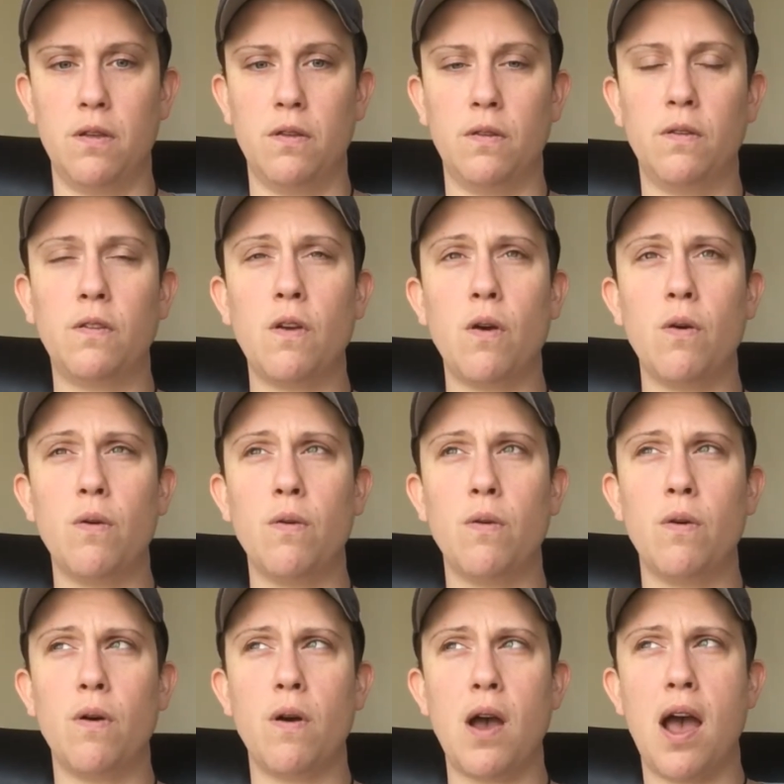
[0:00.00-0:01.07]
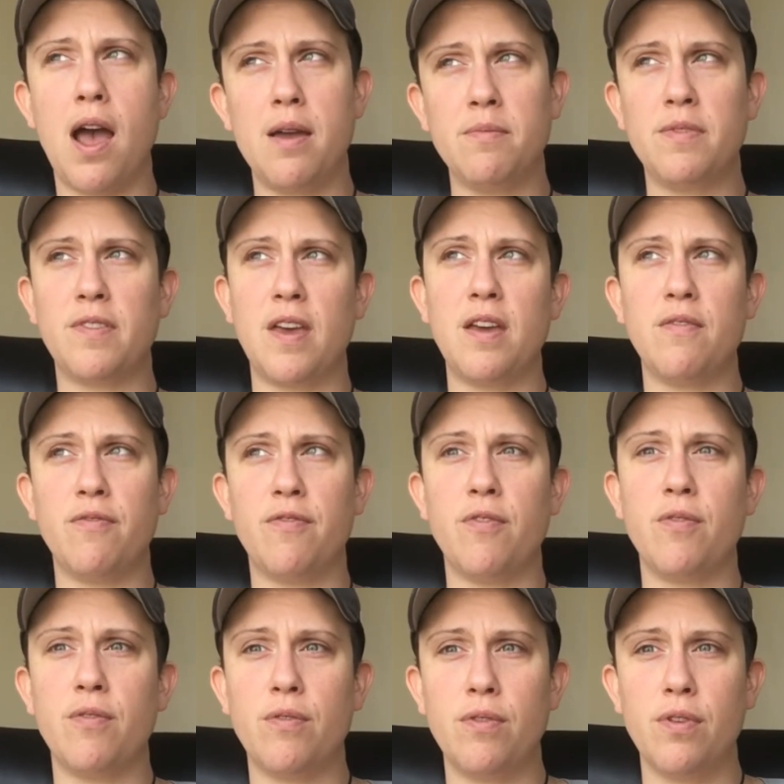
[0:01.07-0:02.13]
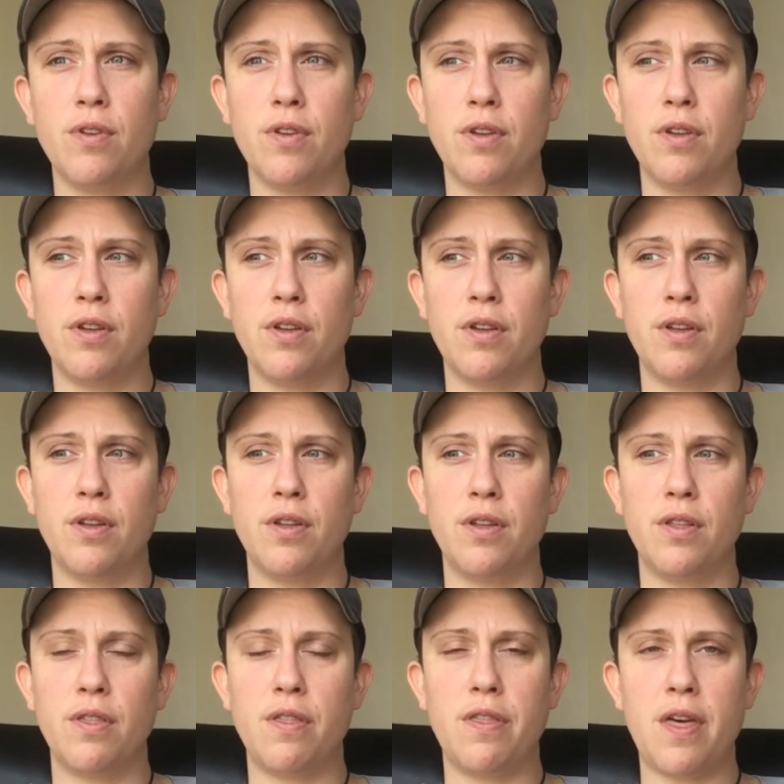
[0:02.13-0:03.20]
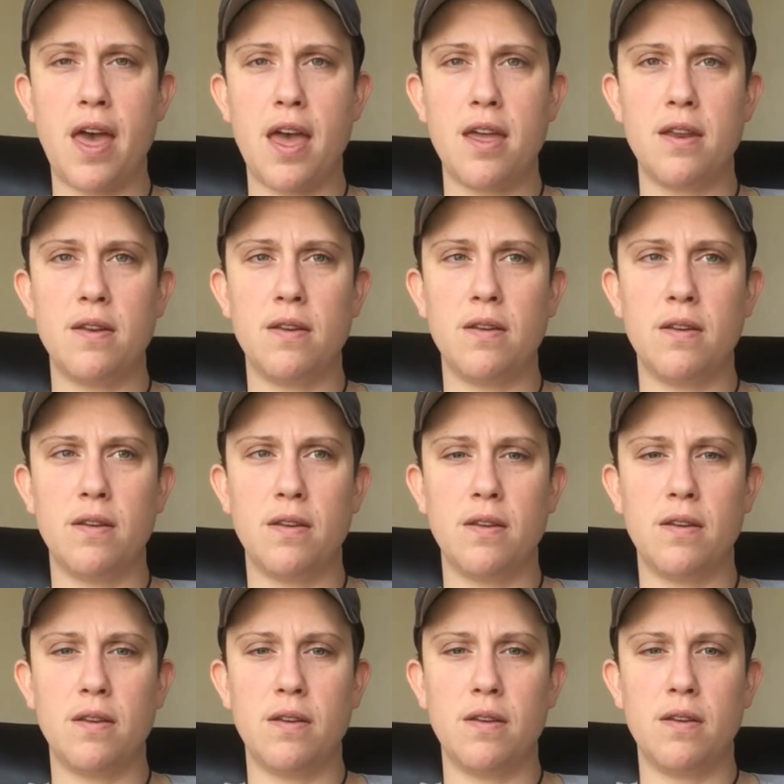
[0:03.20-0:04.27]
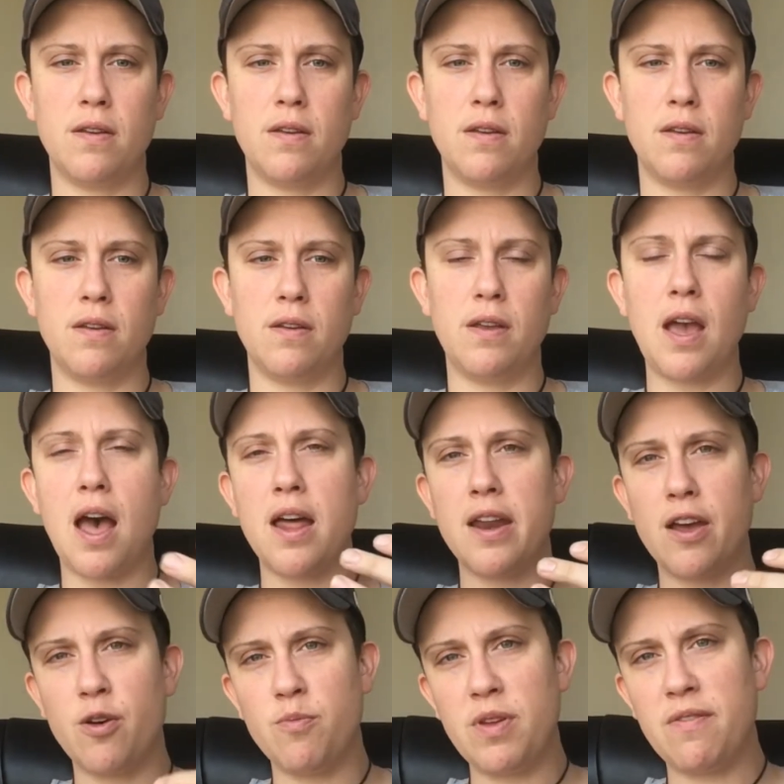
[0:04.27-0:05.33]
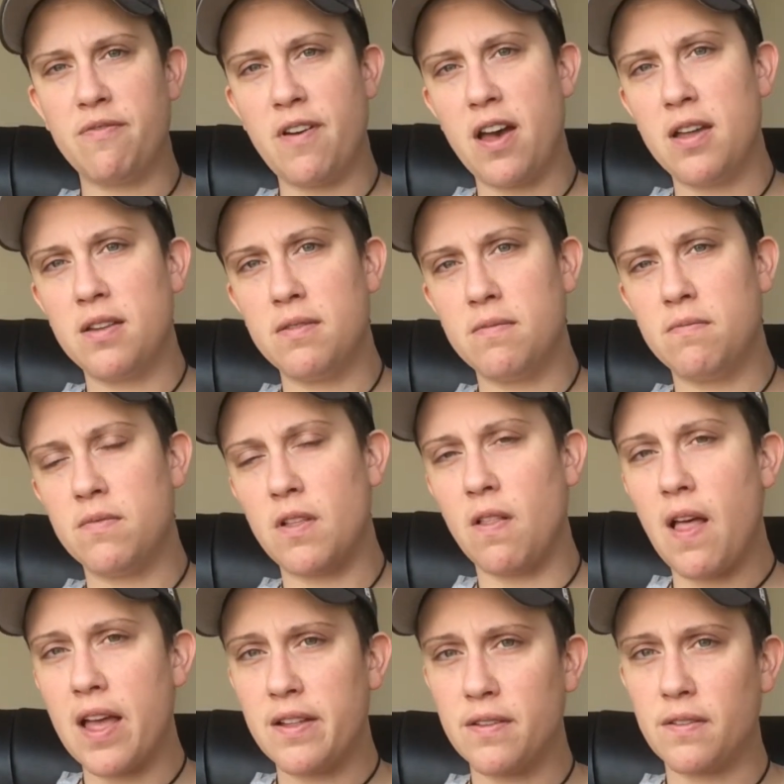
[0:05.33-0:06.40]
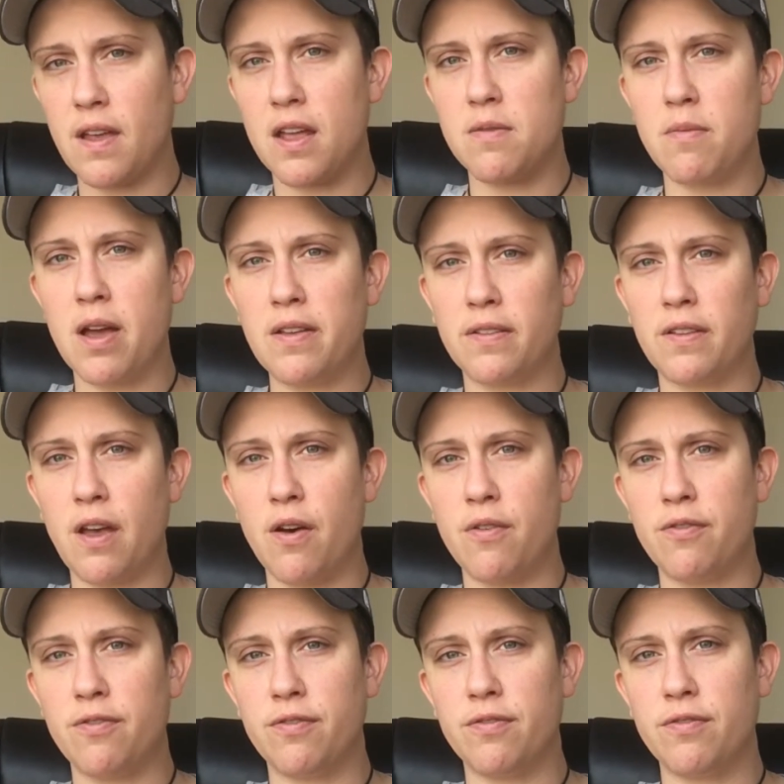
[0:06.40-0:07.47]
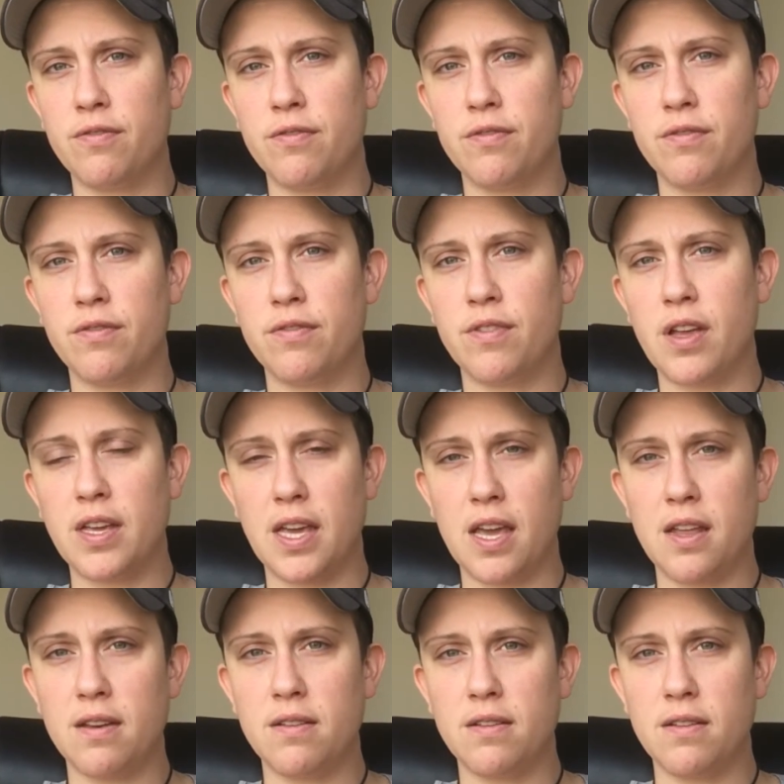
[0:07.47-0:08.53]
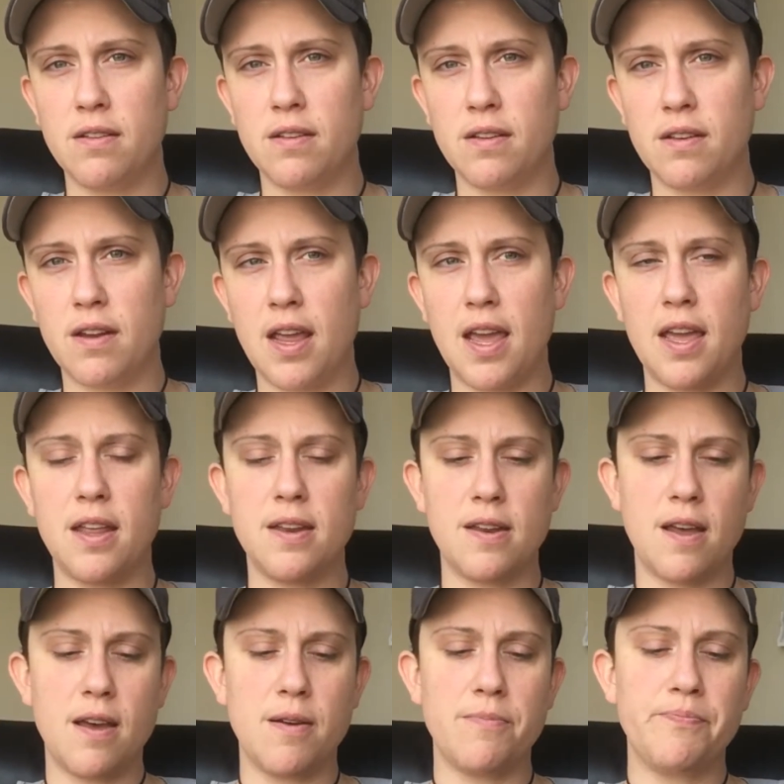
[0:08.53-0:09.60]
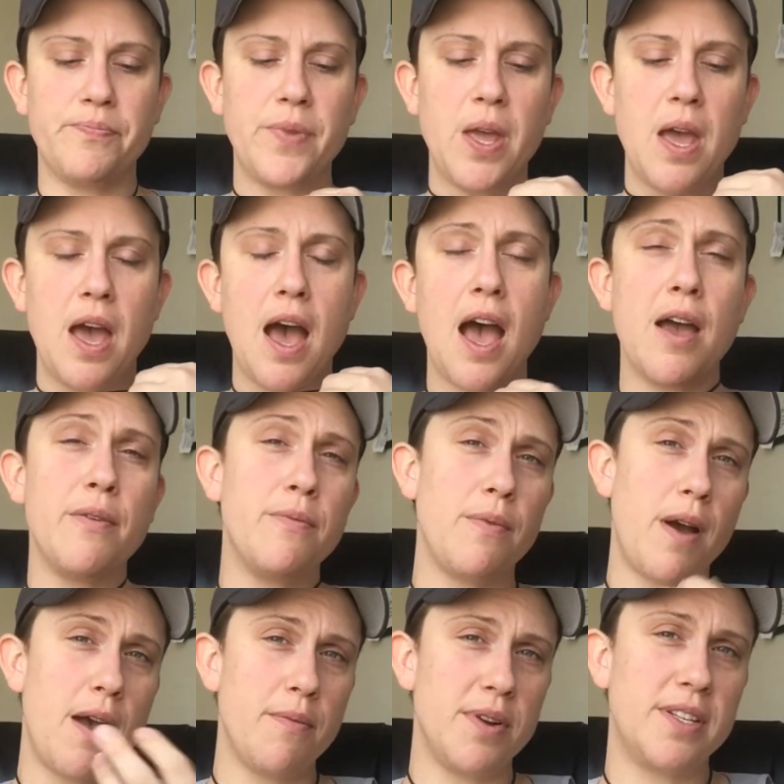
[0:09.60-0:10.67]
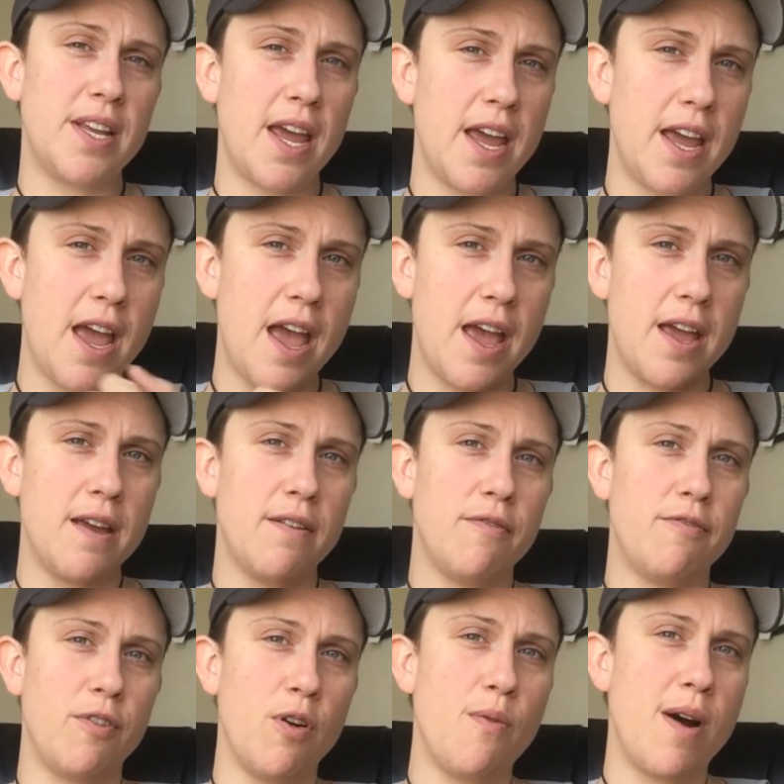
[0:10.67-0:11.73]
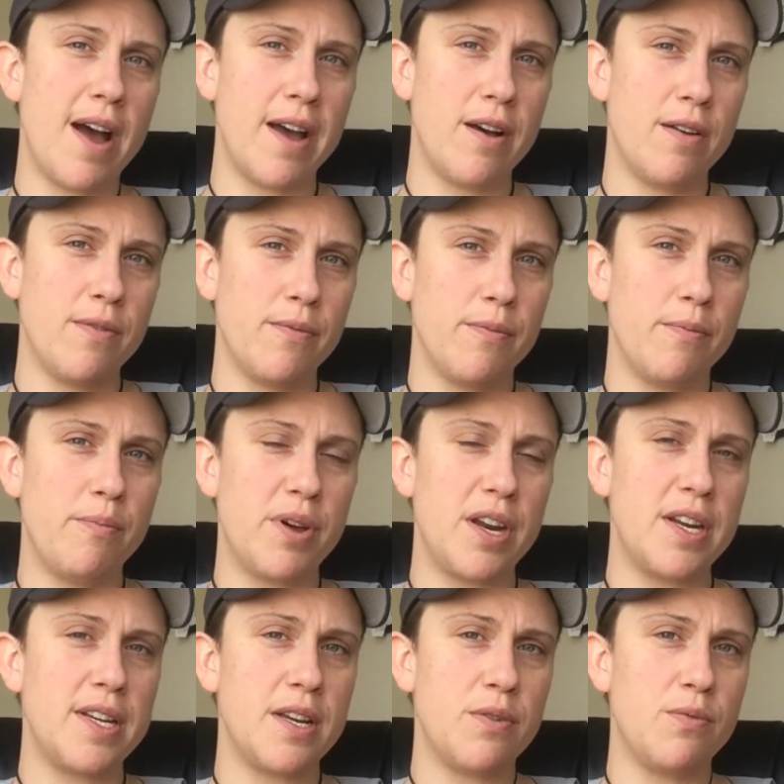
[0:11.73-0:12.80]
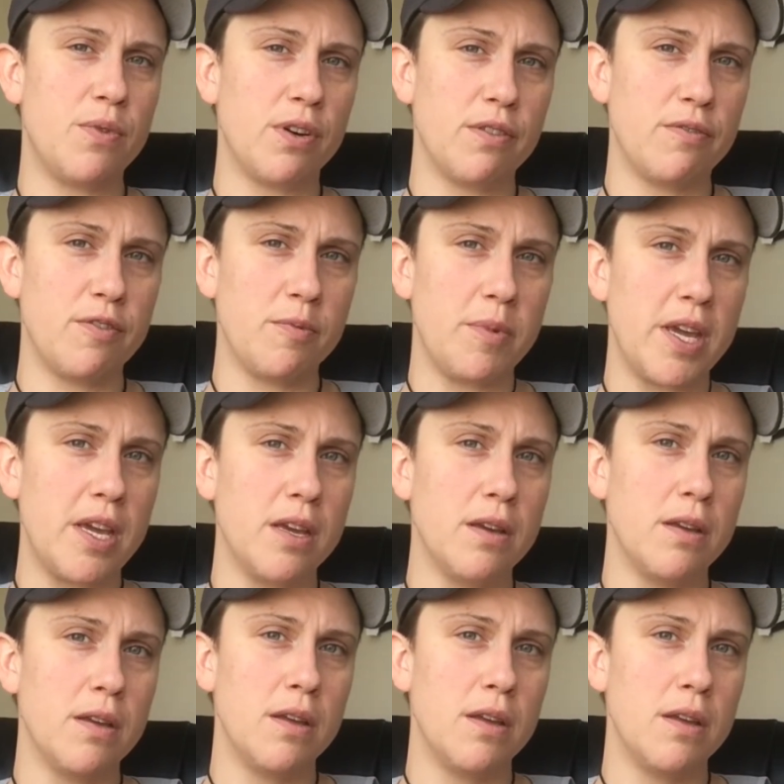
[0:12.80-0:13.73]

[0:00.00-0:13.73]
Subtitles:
So I'm thankful that God helped me find the light inside of myself again. And I went to AA for a while, but it didn't work for me.